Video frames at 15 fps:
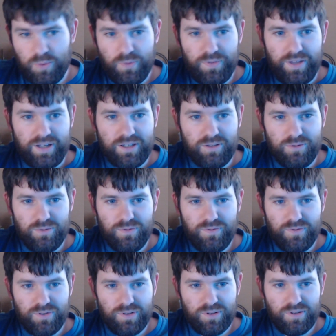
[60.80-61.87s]
Thank you
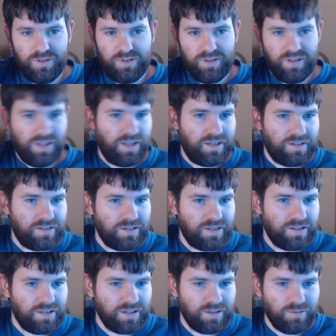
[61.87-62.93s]
for that. I
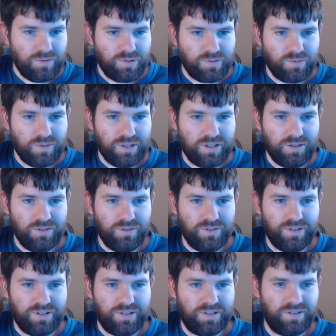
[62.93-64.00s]
think it was Rico
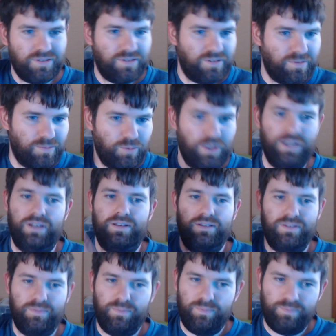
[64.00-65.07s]
that, well,
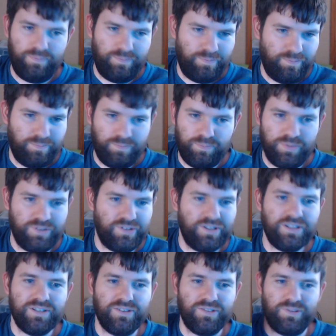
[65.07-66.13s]

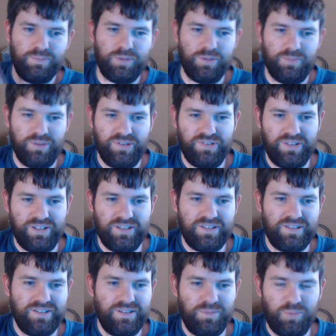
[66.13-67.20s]
bazillions of people said
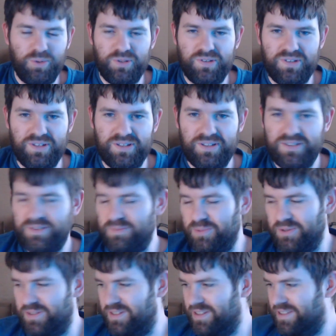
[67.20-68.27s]
it. Appreciate it,
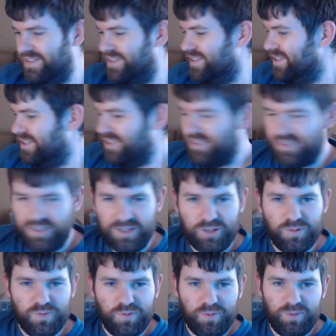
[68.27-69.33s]
but thank
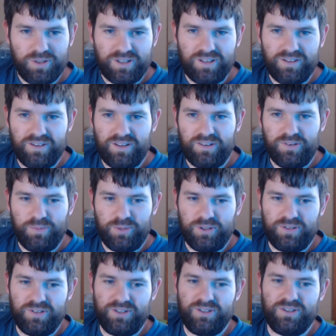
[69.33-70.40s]
you for bringing that to my
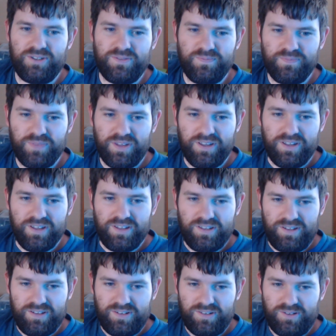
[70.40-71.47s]
attention.
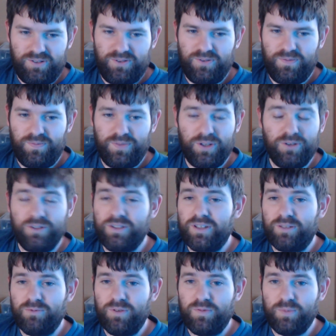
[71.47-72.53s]
So the only
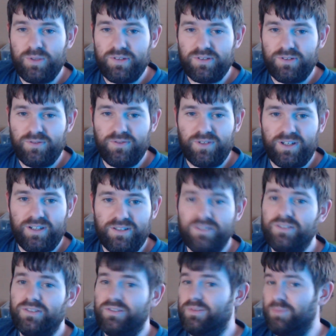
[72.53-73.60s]
thing we've missed so far
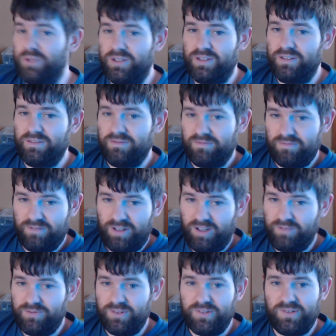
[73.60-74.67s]
is my
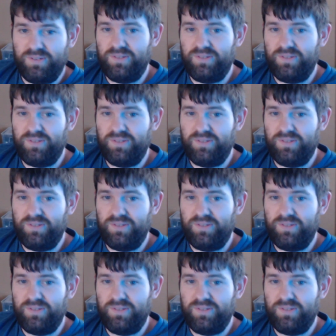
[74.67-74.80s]
office is